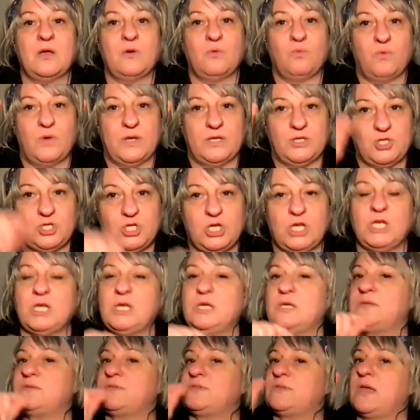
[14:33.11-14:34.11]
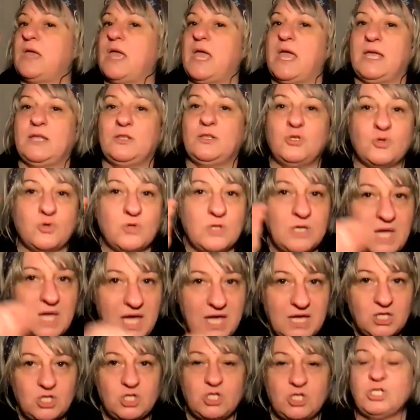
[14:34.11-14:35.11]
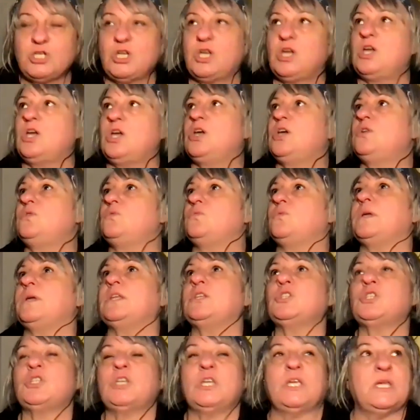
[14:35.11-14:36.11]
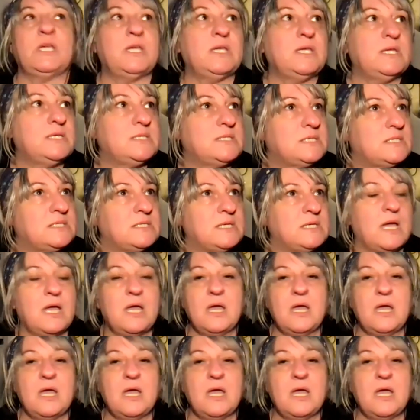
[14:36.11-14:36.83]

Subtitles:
which is education, which is